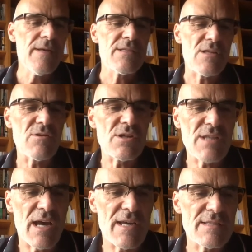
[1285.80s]
social
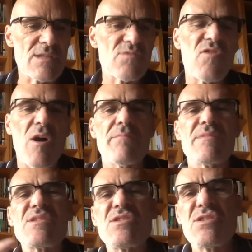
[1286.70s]
sciences from
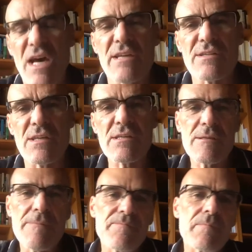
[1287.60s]
sciences
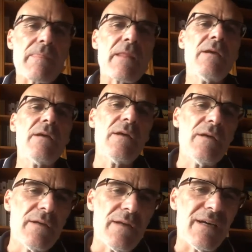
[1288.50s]

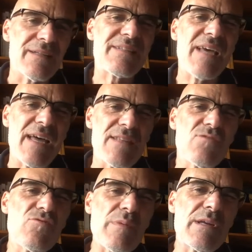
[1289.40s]
tend
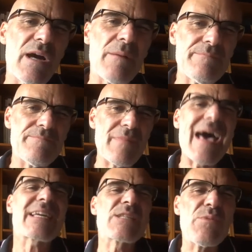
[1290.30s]
to become
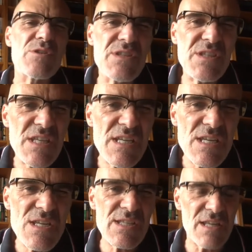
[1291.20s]

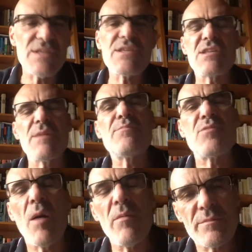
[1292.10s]
expertise, that is to say,
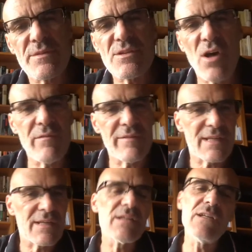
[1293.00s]
problem
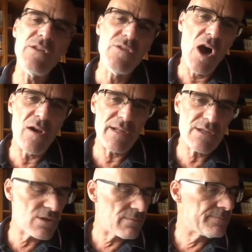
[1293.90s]
solving
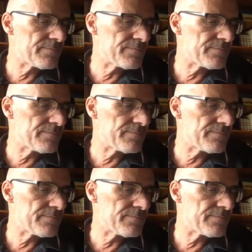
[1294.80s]
knowledge.